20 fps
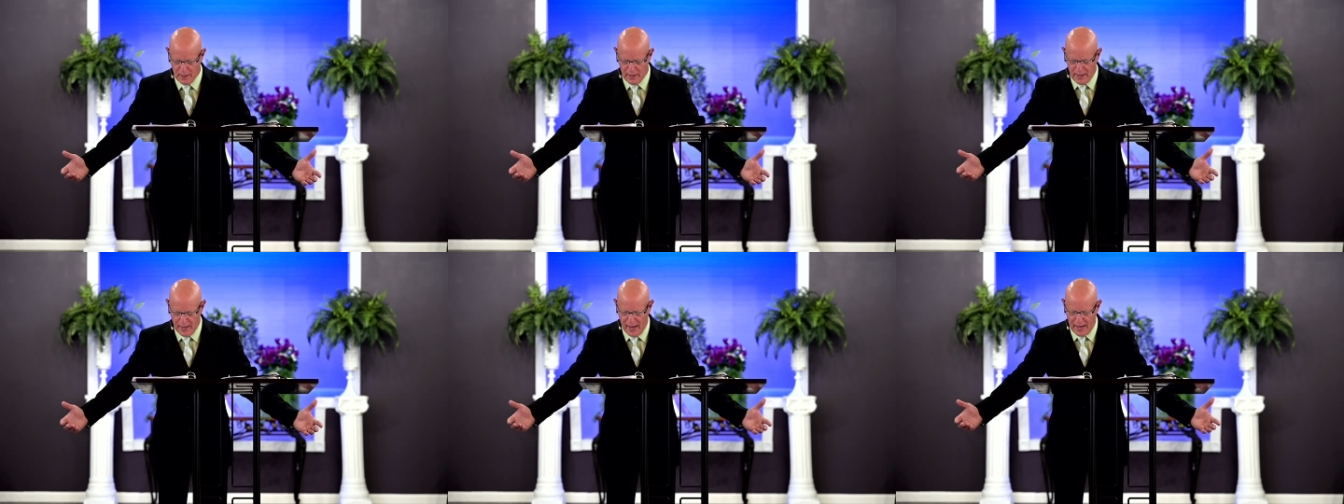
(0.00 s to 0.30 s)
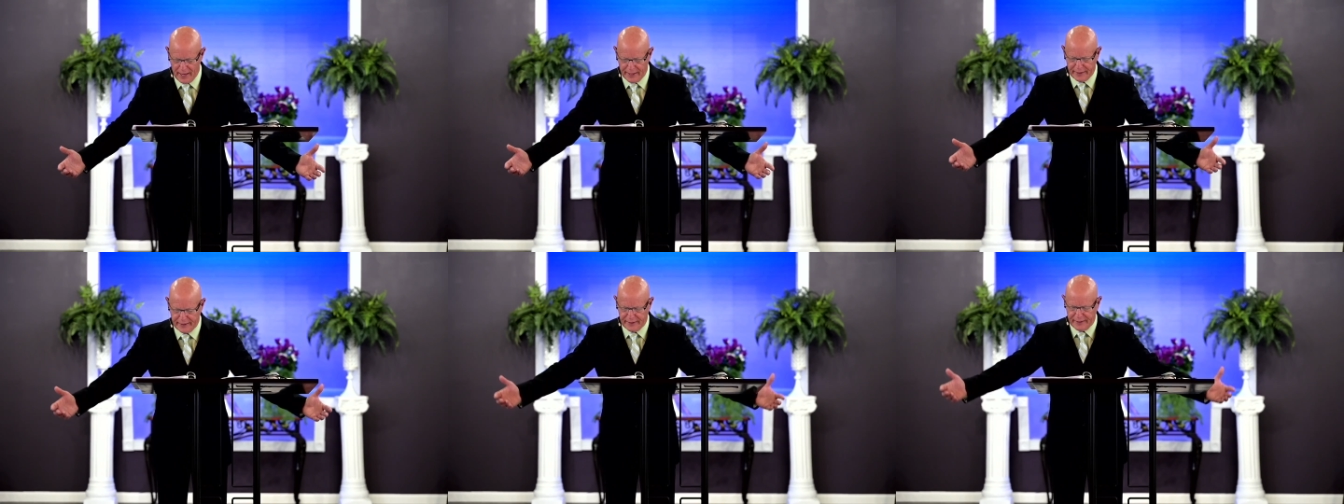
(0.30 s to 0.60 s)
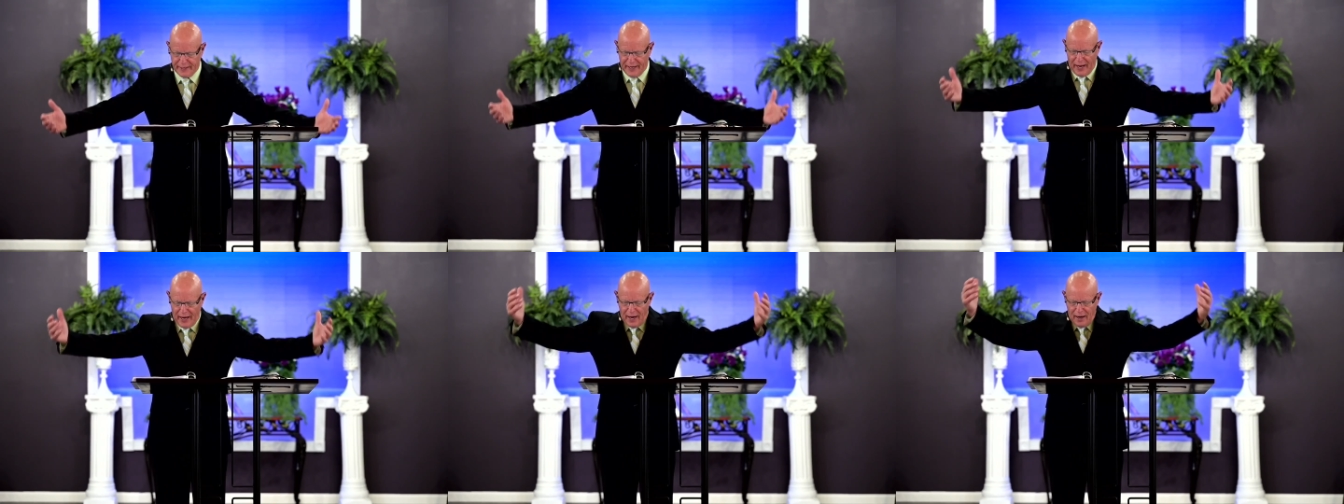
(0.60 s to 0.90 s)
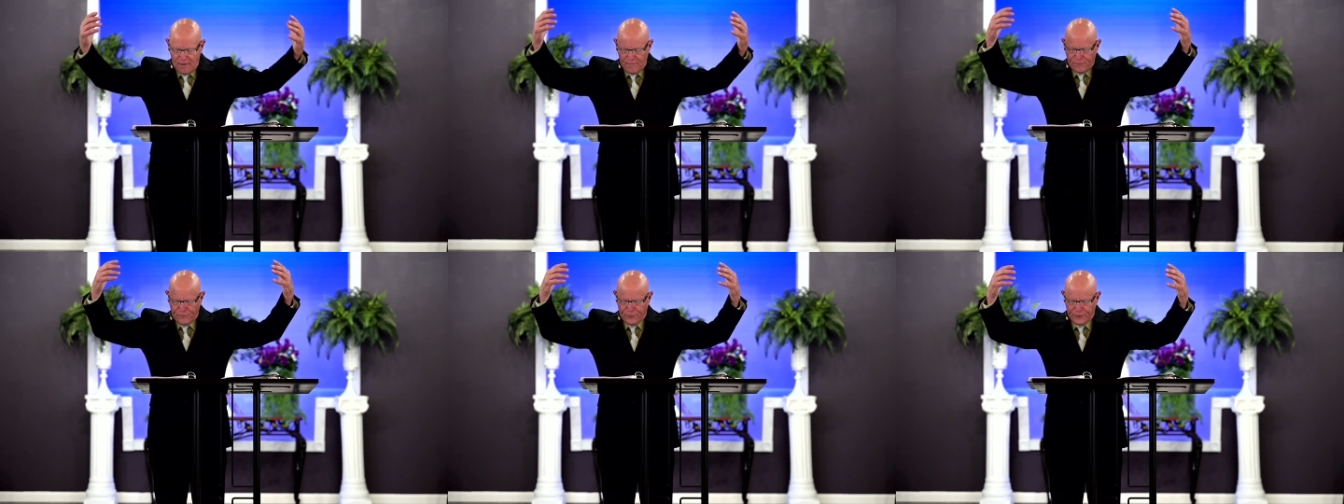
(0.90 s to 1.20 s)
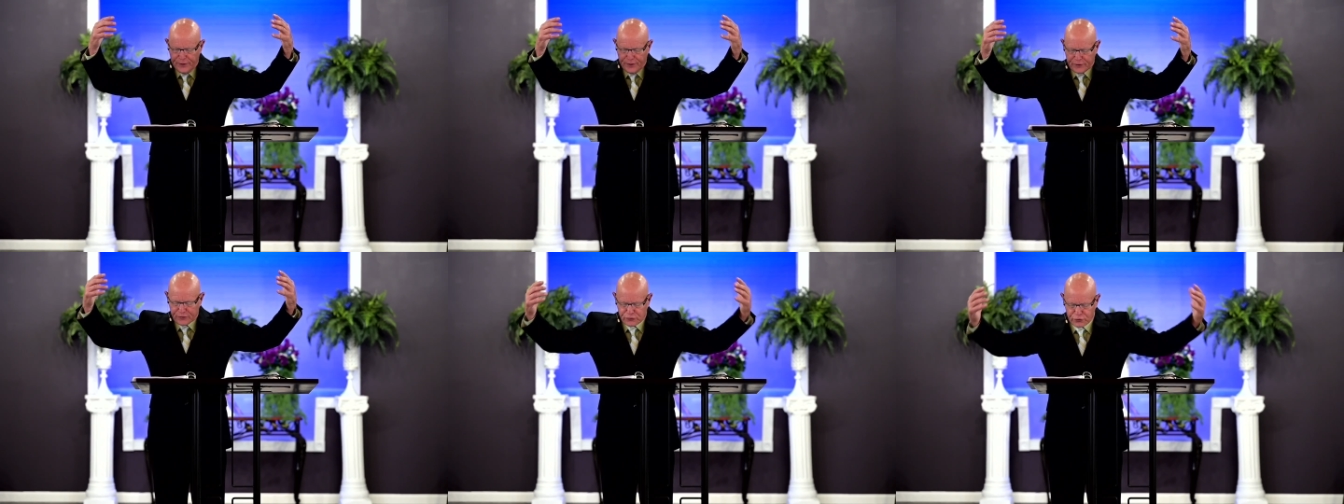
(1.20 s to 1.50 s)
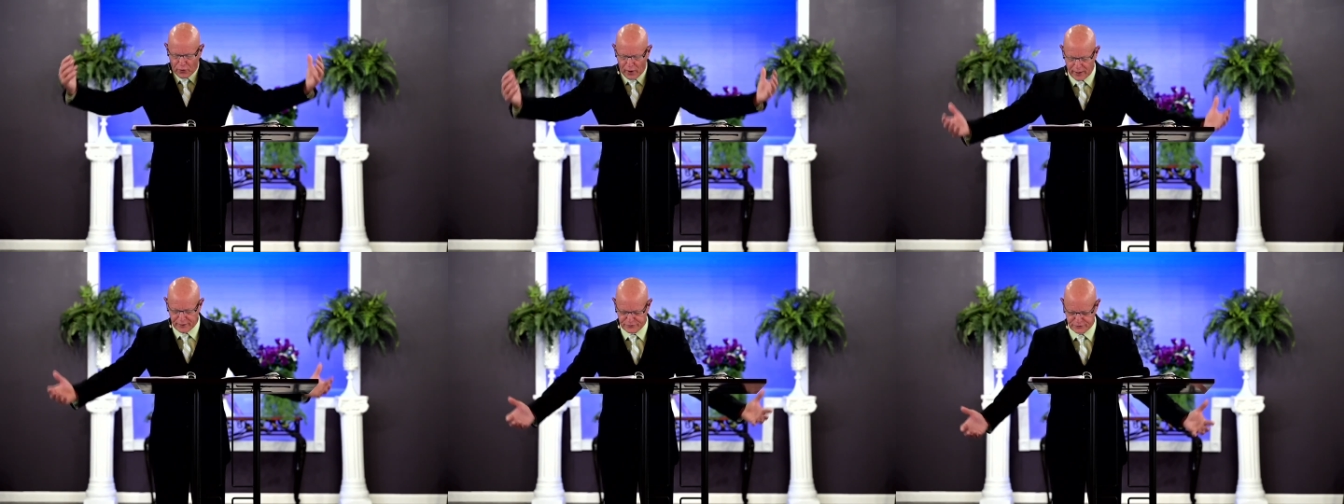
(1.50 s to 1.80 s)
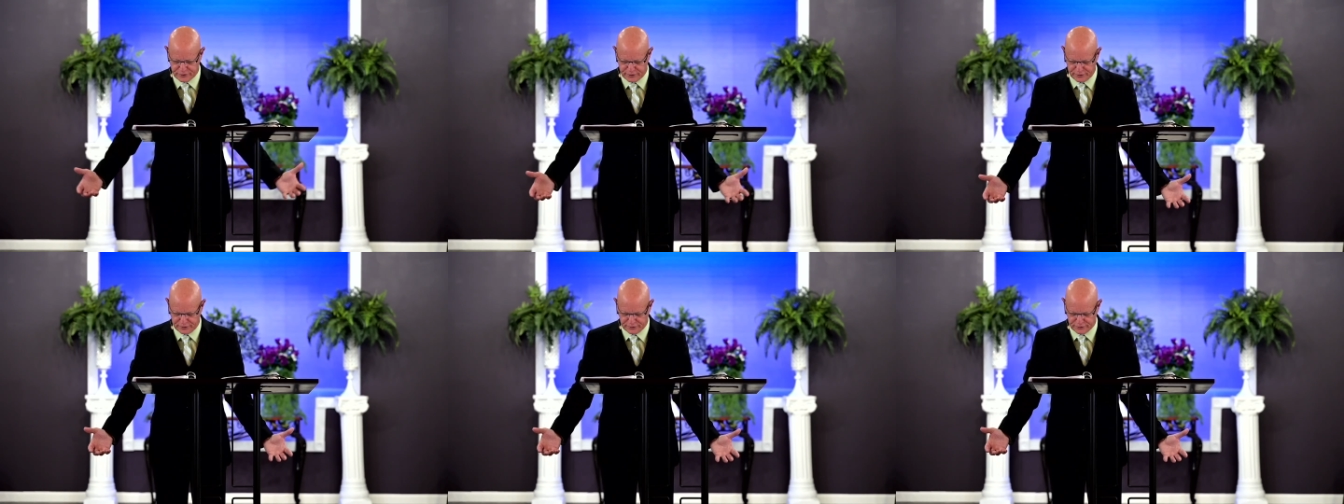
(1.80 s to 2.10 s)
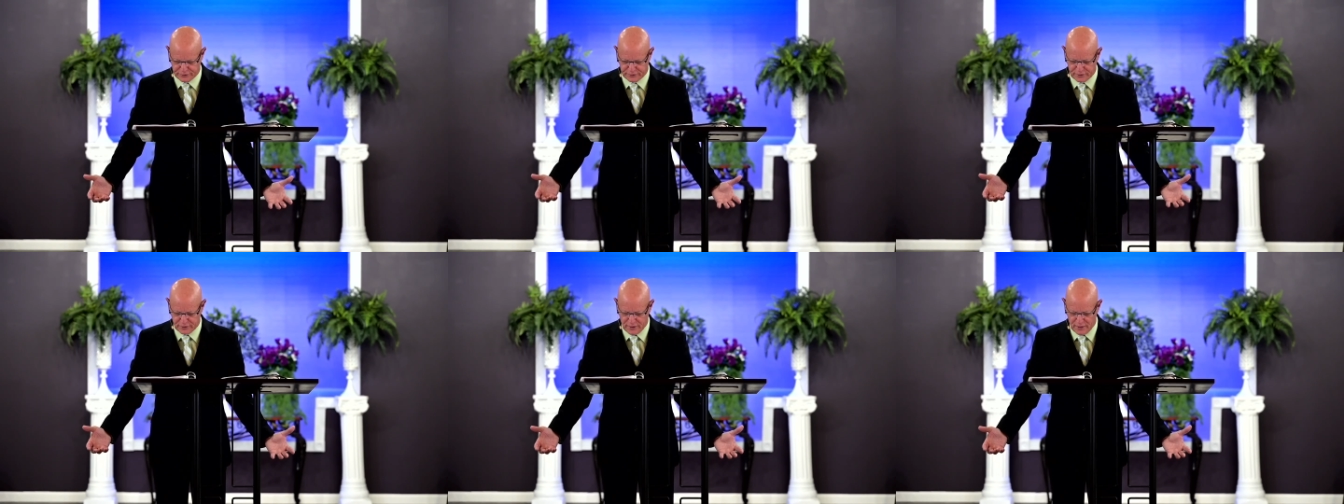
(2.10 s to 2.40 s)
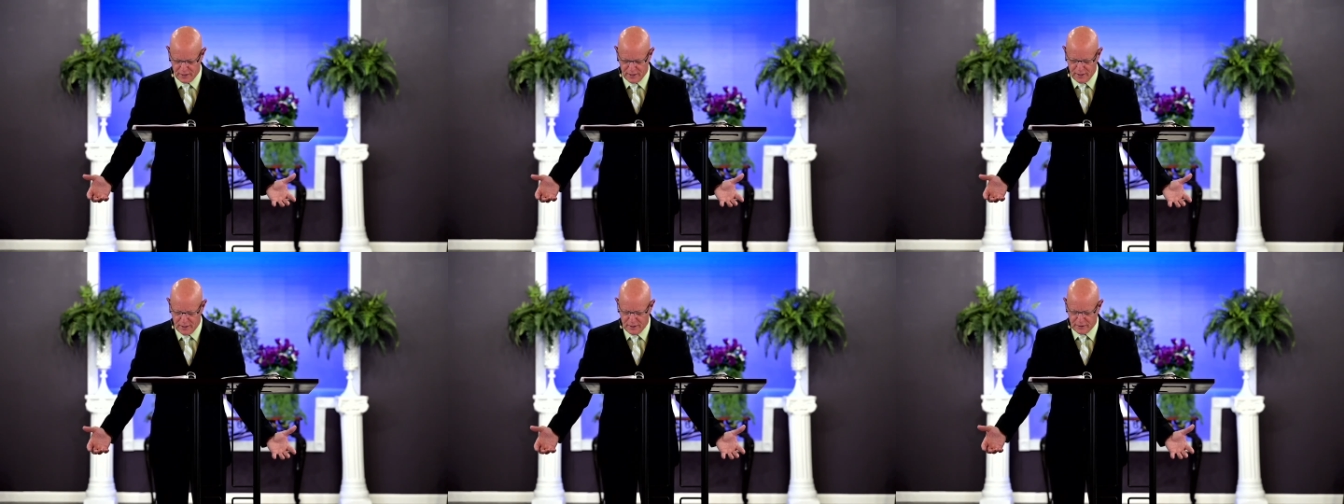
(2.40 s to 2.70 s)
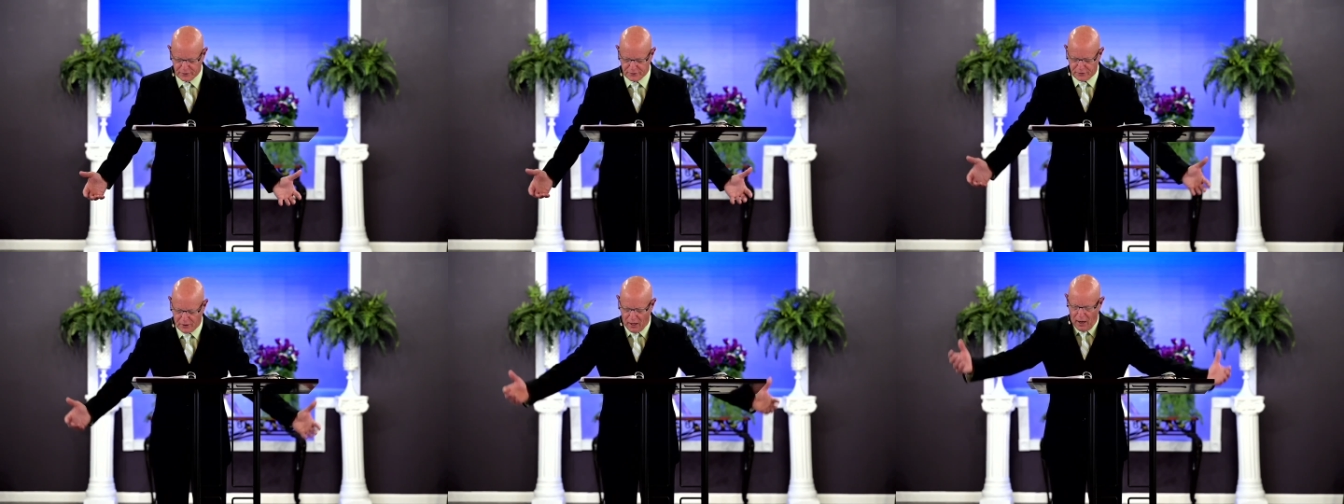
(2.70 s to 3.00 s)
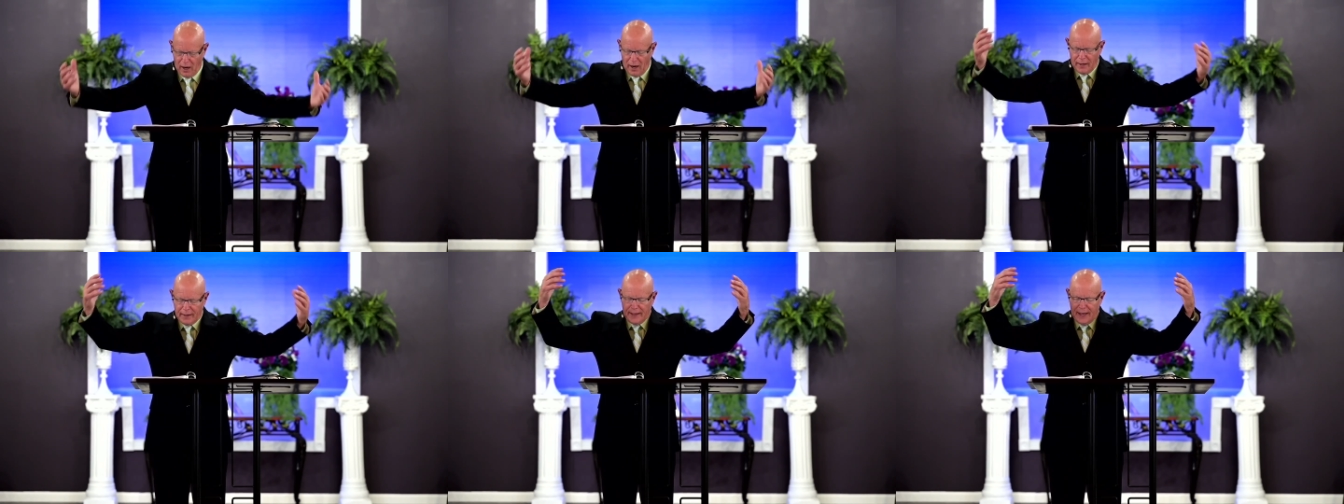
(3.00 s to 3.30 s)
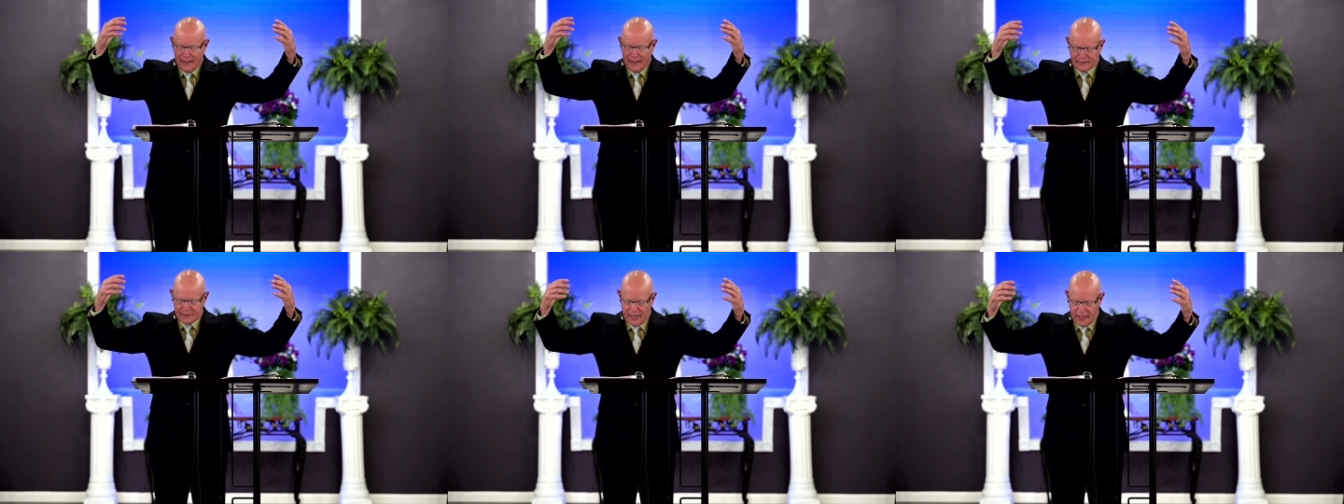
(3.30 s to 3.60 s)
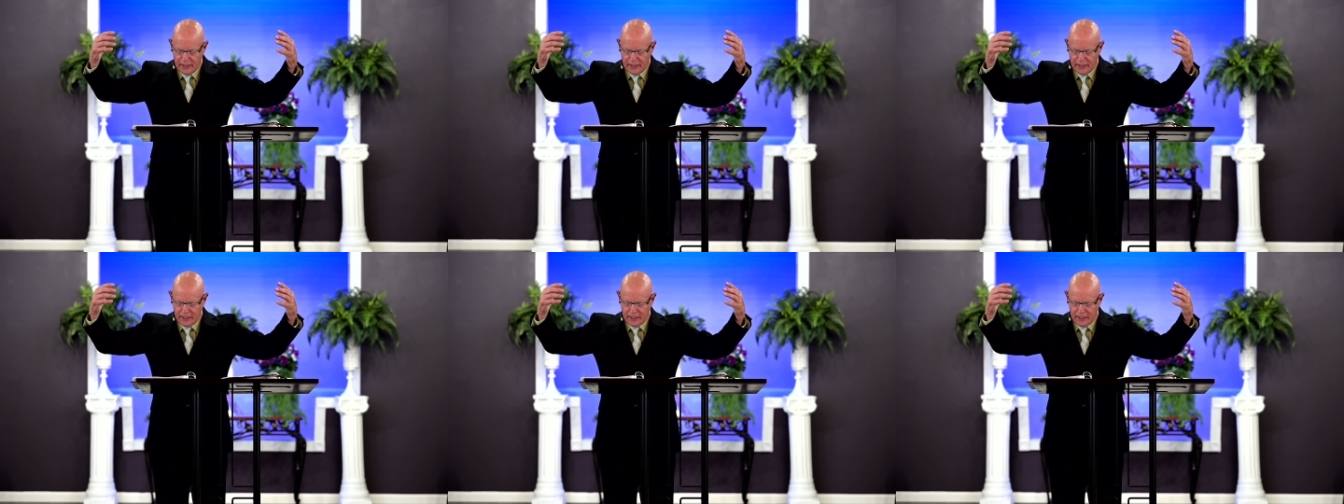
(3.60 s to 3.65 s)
and in every crisis, God has had a